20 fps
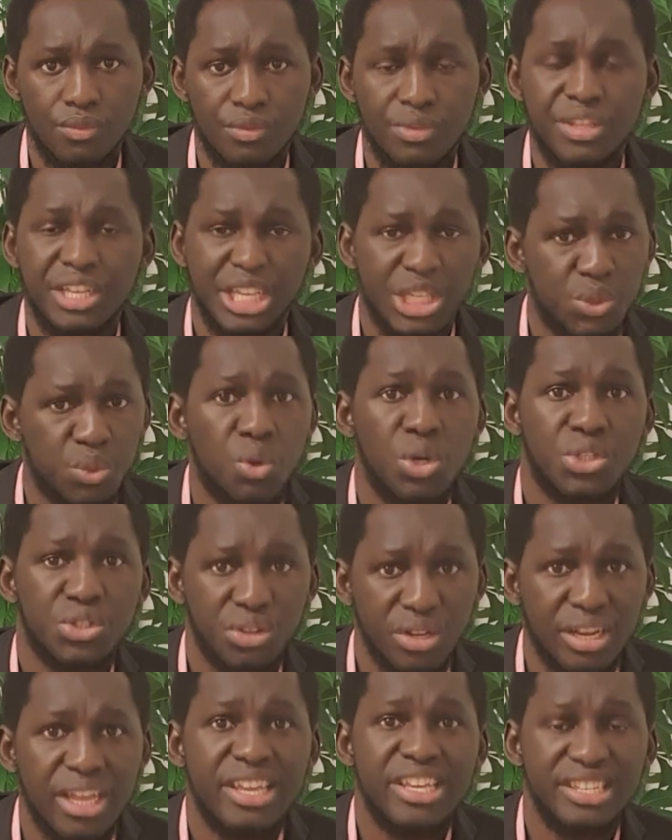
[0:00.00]
this was
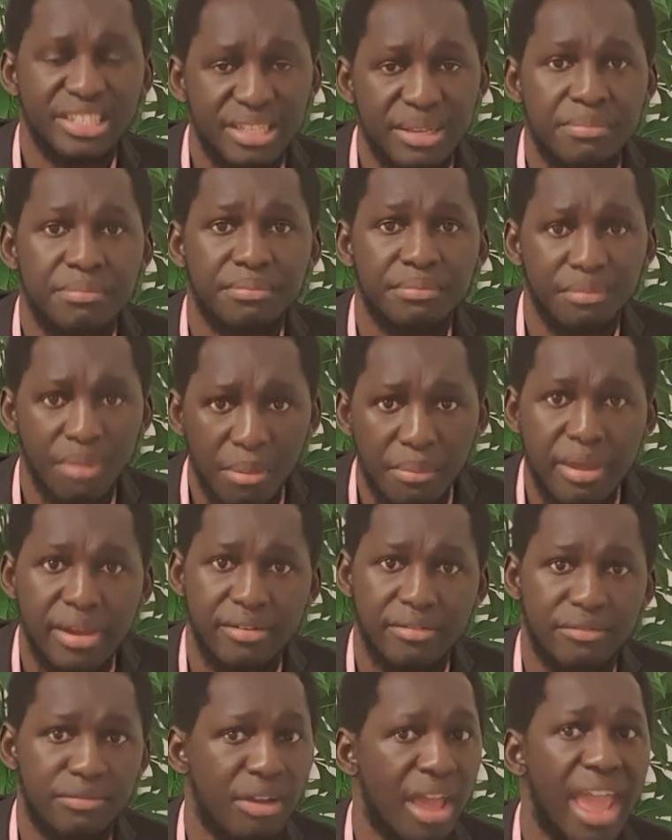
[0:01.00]
not an easy moment
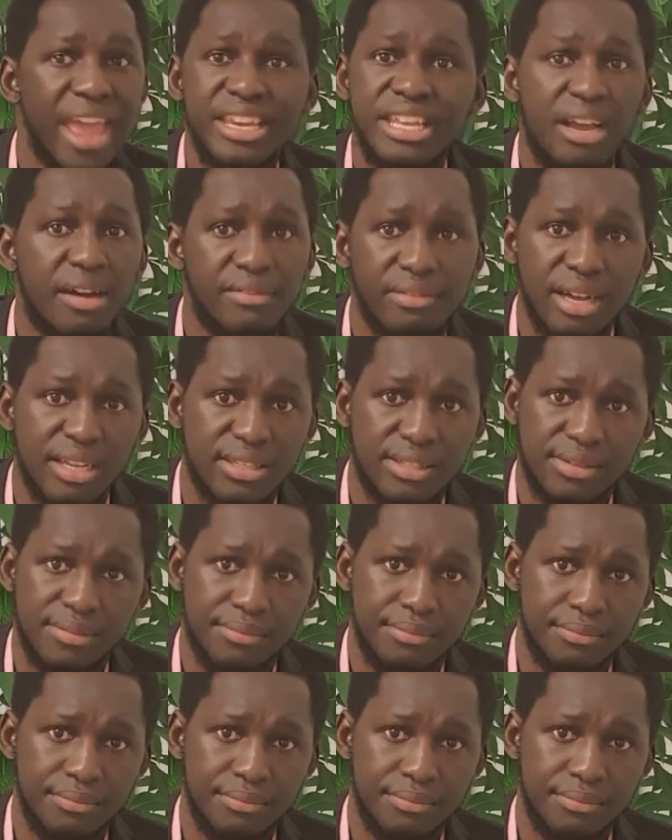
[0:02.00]
for any of us.